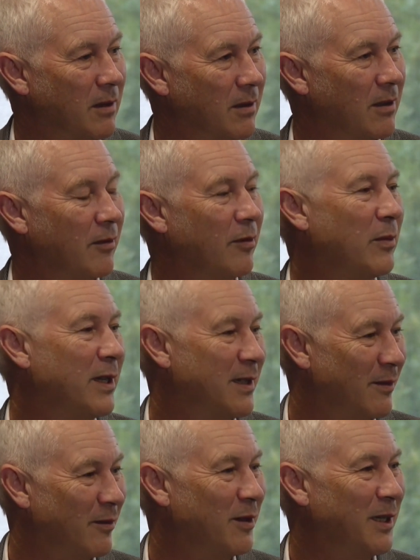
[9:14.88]
different
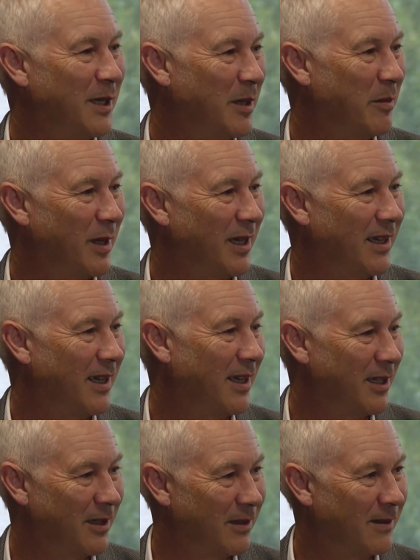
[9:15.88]
ways of thinking about how
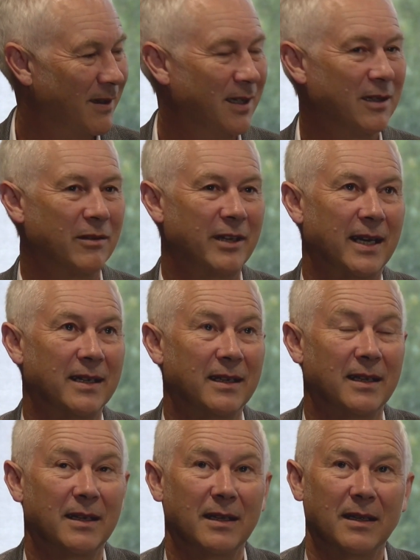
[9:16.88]
you interact.
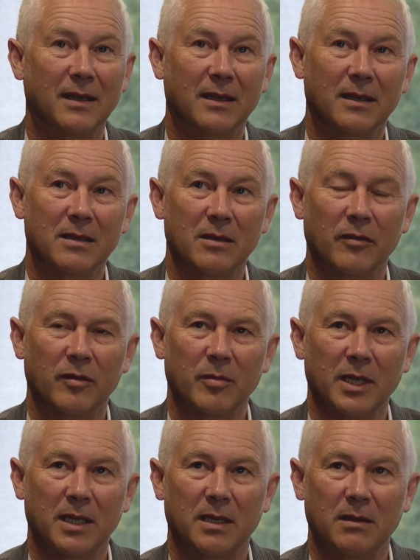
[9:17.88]
So for
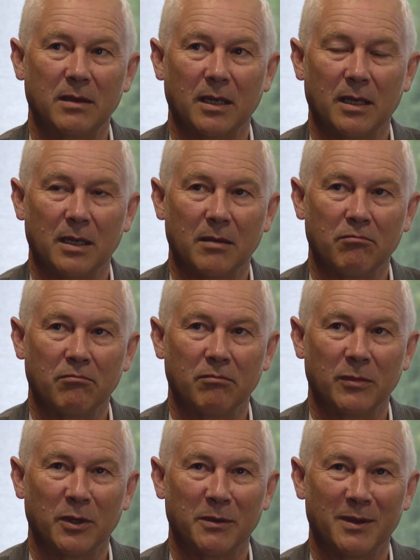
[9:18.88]
me,
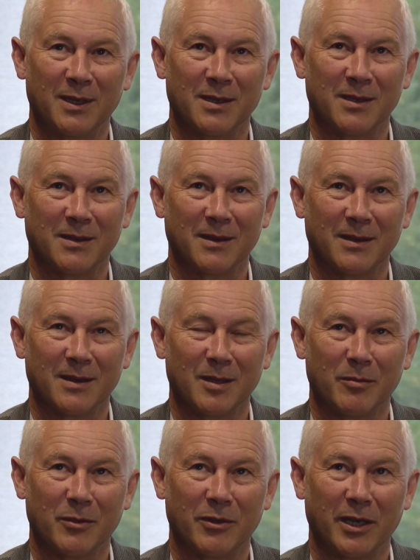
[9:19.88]
there's
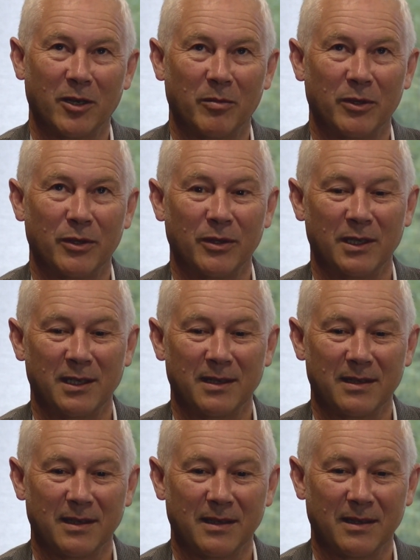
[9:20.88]
some great
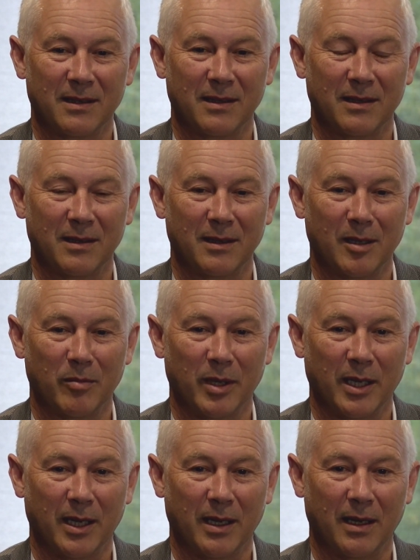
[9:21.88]
opportunities to think
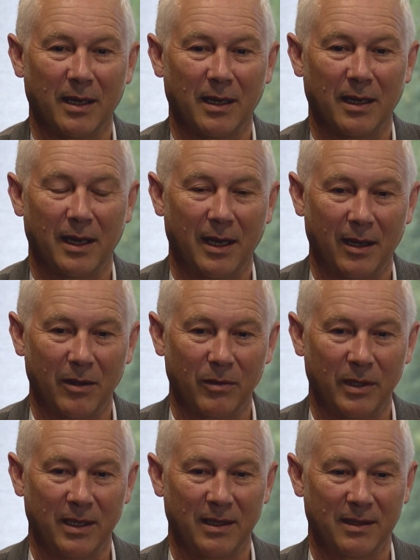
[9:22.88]
about how do
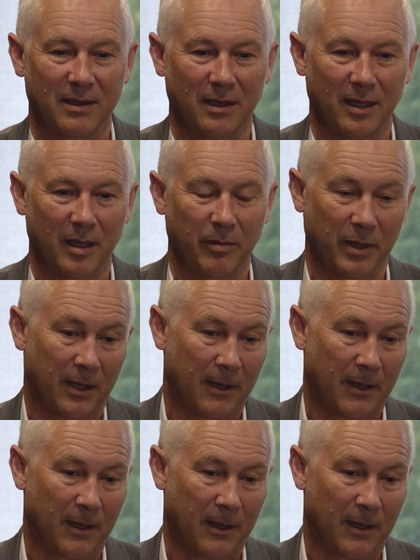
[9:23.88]
we set up